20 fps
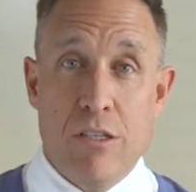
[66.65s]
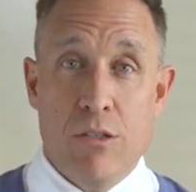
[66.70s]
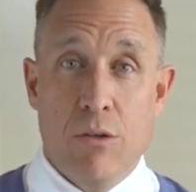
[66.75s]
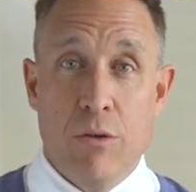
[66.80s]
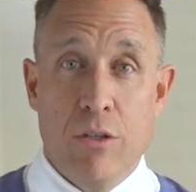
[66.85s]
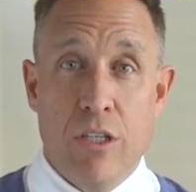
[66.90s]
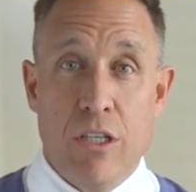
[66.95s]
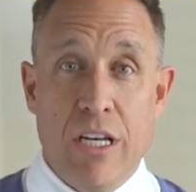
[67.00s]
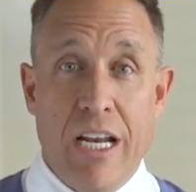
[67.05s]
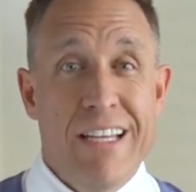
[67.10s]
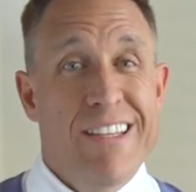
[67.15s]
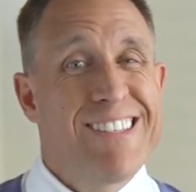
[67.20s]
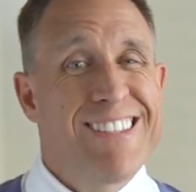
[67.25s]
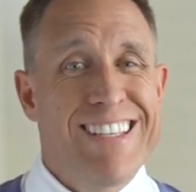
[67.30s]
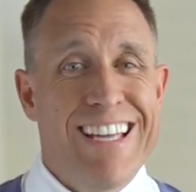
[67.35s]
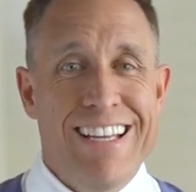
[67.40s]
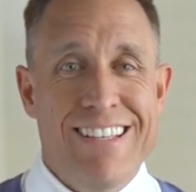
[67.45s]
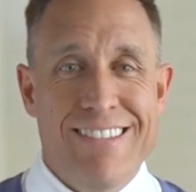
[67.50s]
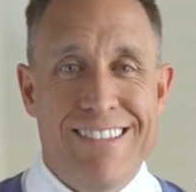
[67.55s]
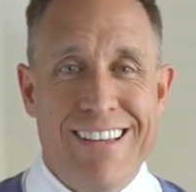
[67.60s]
So in the United
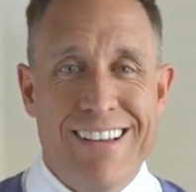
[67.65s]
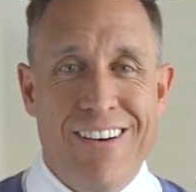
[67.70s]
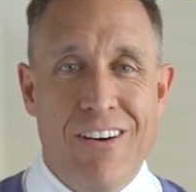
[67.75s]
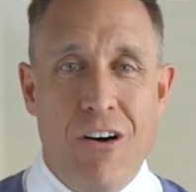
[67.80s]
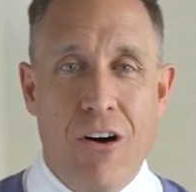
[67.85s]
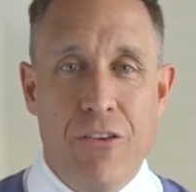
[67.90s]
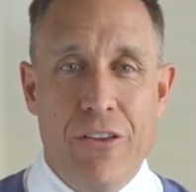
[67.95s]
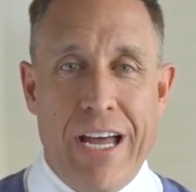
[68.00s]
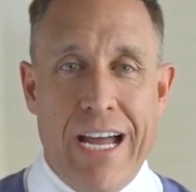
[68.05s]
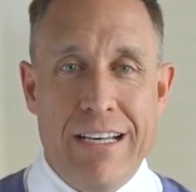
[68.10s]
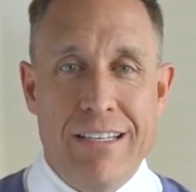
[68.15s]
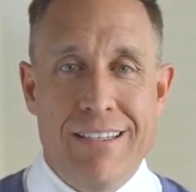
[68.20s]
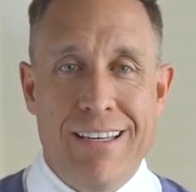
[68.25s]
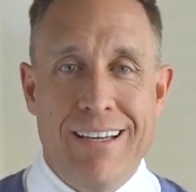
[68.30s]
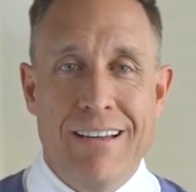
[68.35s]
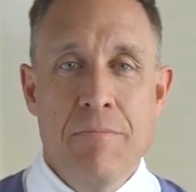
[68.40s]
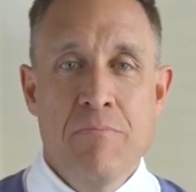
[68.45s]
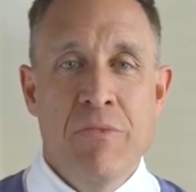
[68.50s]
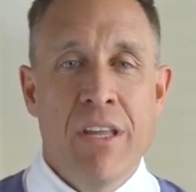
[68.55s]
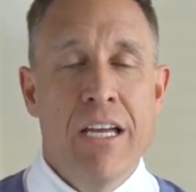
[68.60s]
States, they call
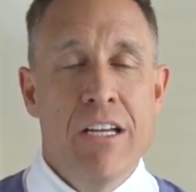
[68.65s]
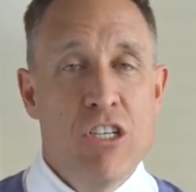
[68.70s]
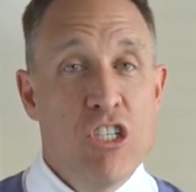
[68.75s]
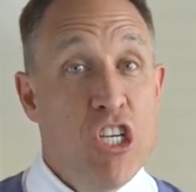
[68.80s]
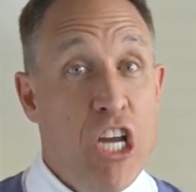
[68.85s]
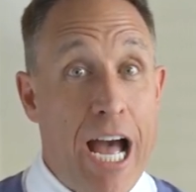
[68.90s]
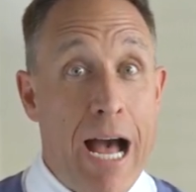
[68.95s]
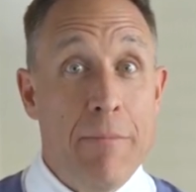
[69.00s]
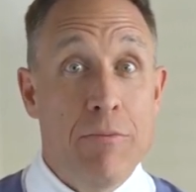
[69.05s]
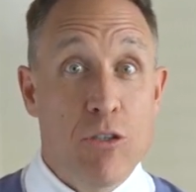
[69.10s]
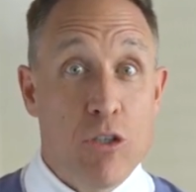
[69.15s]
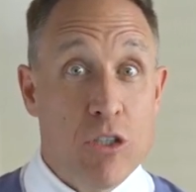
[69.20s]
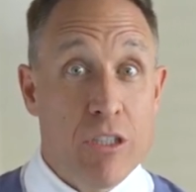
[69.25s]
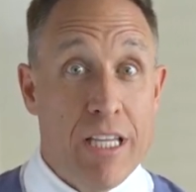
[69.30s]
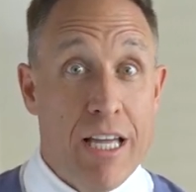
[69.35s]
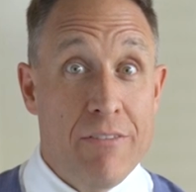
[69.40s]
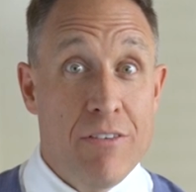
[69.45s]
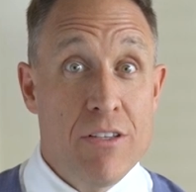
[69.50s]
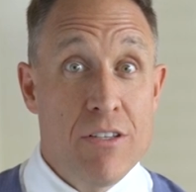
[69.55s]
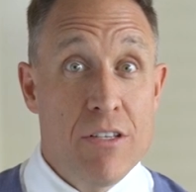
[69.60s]
that Chapter
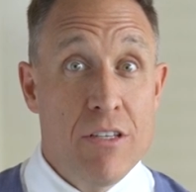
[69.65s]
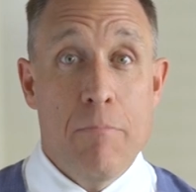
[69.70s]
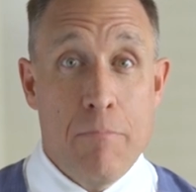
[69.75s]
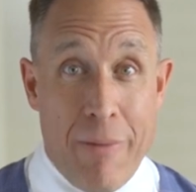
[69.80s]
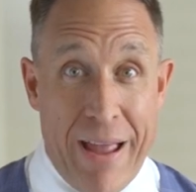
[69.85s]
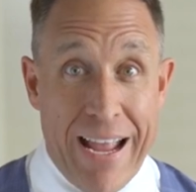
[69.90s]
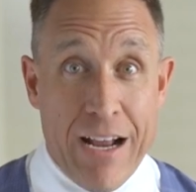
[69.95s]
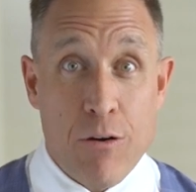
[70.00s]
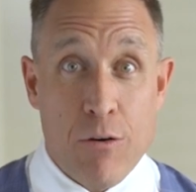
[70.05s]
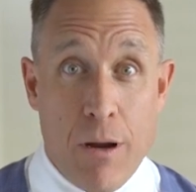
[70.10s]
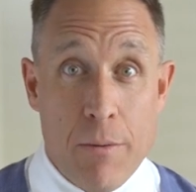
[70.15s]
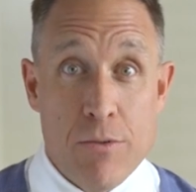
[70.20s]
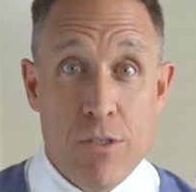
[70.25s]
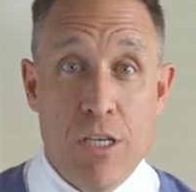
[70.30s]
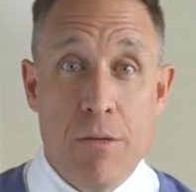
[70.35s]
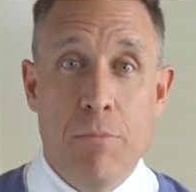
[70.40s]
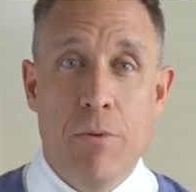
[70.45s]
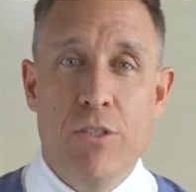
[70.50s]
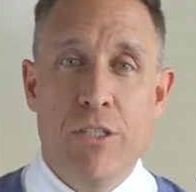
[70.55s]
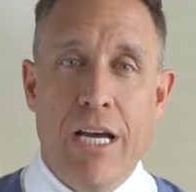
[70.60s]
11
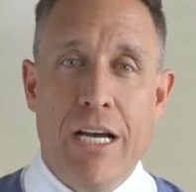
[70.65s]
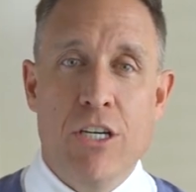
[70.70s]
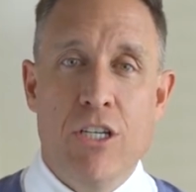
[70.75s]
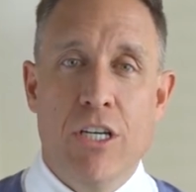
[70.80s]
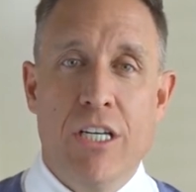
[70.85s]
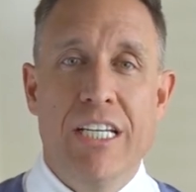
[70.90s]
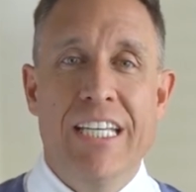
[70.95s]
bankruptcy protection.